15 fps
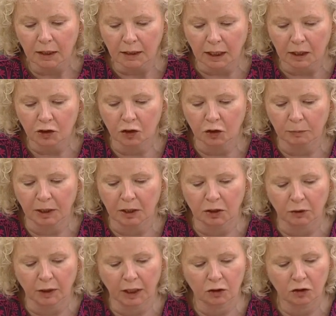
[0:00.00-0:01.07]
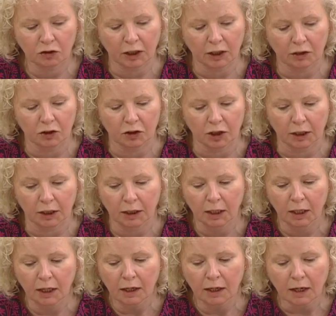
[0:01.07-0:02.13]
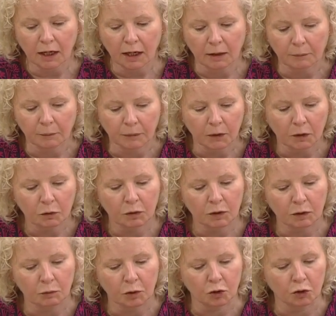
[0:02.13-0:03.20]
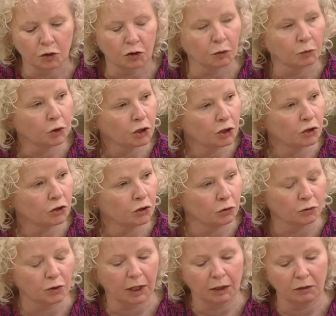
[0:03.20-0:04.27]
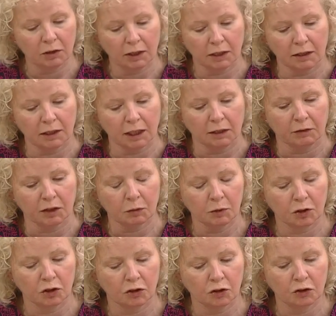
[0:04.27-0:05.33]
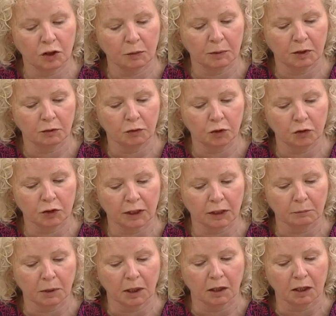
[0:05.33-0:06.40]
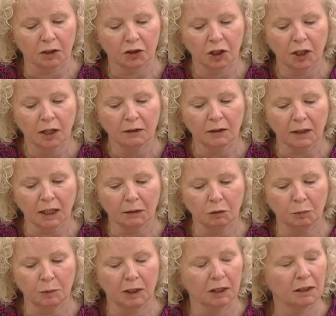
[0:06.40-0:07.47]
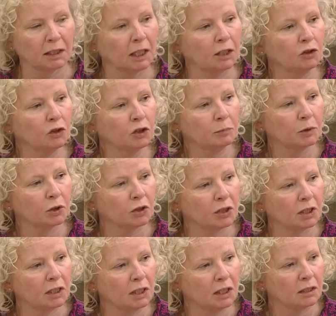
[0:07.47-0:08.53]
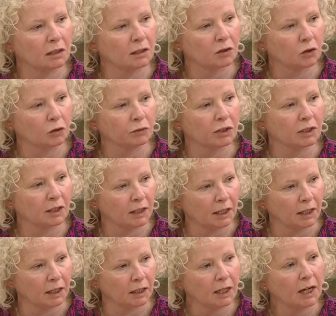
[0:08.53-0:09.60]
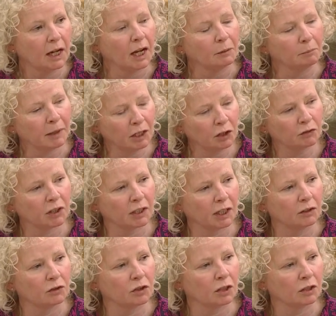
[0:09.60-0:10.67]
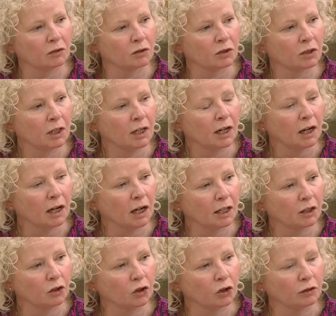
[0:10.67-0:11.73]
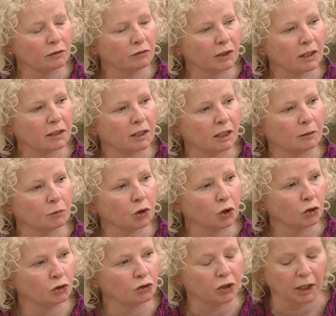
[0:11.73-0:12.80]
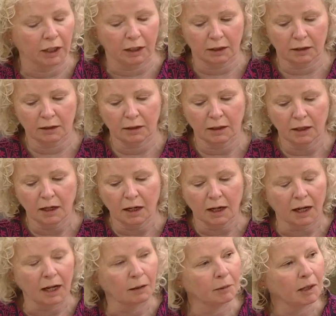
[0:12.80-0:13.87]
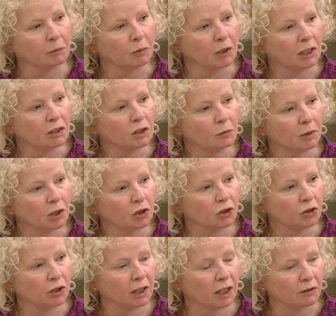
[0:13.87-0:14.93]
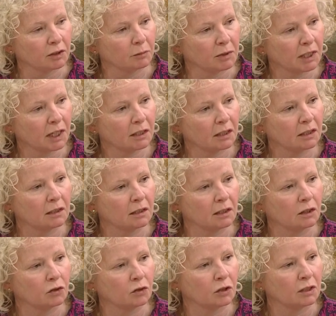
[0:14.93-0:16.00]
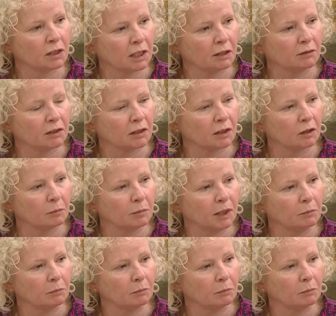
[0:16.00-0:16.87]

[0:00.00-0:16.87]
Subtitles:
National Mental Health Strategy, that goes towards the school counselling service, which is due to be reviewed in March, that will be continued, because the need is obviously there. And many of the councils are on fixed-term contracts, and we need to make sure they have some certainty so the service can be